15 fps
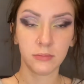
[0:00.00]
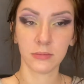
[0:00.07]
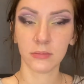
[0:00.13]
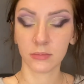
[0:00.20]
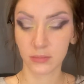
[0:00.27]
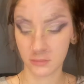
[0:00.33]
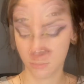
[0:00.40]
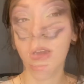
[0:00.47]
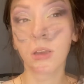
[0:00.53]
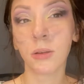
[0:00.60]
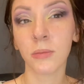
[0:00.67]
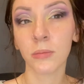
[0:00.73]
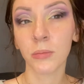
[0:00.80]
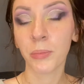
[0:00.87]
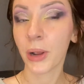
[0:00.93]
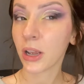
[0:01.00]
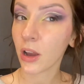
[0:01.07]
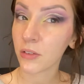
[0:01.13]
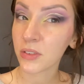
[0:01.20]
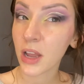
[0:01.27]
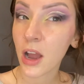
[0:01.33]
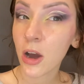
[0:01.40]
gonna break off
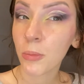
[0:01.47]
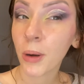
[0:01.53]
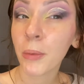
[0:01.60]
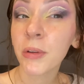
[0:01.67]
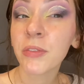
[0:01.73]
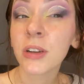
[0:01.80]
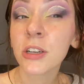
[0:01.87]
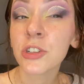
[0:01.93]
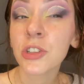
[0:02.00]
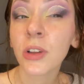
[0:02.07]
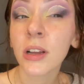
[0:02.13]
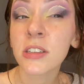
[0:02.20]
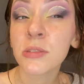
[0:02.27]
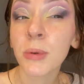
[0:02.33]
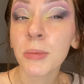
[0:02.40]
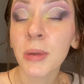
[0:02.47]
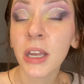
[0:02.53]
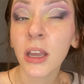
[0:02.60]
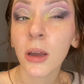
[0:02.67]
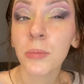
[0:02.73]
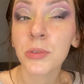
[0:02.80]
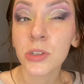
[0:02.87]
now, probably finish the rest of my
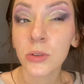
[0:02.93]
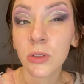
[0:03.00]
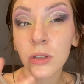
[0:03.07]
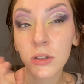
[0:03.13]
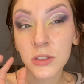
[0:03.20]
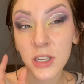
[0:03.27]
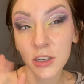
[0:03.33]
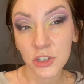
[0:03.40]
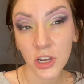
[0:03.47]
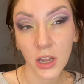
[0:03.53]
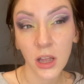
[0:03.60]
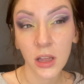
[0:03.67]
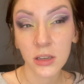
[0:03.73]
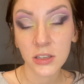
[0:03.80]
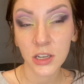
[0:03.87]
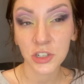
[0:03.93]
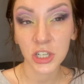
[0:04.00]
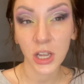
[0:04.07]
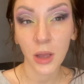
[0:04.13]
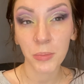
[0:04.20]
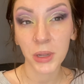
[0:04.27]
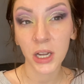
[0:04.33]
makeup, do a little touching
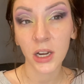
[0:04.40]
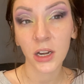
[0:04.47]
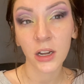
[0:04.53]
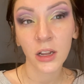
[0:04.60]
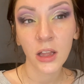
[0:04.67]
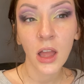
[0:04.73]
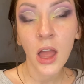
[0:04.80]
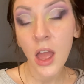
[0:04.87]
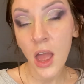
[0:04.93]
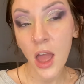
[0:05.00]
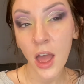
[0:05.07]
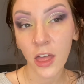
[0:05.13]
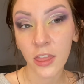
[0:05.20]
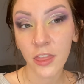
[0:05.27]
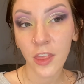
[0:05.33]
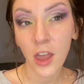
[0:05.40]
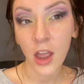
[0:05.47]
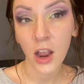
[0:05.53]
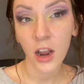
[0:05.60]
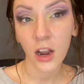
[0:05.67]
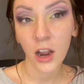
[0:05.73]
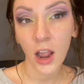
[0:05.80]
up here and
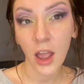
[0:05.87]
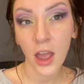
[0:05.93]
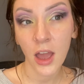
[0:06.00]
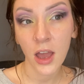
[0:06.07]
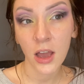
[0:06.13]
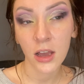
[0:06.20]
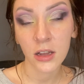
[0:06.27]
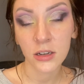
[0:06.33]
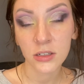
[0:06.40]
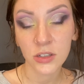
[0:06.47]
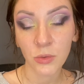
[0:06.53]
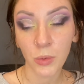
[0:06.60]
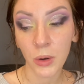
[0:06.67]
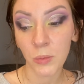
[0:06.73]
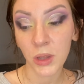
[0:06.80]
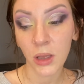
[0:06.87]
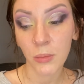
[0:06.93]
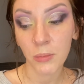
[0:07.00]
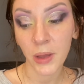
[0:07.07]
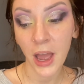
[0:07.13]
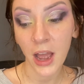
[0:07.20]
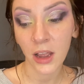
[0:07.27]
there, and when we come
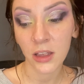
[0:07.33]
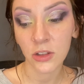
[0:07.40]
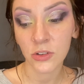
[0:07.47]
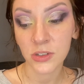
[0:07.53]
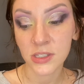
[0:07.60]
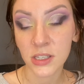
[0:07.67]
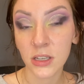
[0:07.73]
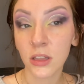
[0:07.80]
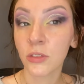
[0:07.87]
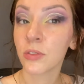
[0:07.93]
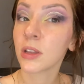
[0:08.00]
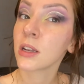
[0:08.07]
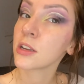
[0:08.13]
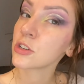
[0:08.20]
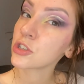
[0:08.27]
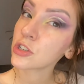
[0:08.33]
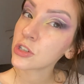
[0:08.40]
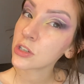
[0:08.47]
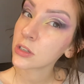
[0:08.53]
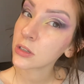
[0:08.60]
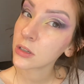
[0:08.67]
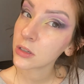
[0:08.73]
back, you'll see the finished
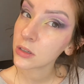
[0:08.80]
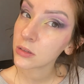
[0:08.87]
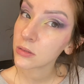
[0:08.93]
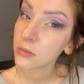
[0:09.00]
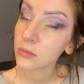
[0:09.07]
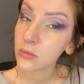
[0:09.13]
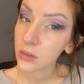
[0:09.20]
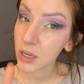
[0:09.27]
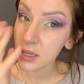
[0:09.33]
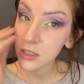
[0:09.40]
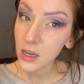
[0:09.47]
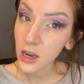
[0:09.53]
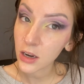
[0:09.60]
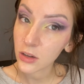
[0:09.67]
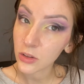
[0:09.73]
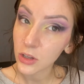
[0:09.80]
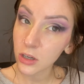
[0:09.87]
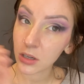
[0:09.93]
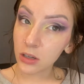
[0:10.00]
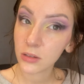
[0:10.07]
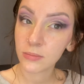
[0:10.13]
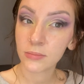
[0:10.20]
entire look.
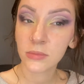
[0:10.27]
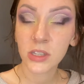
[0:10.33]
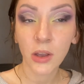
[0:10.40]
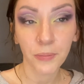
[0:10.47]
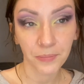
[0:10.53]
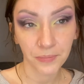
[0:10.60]
So,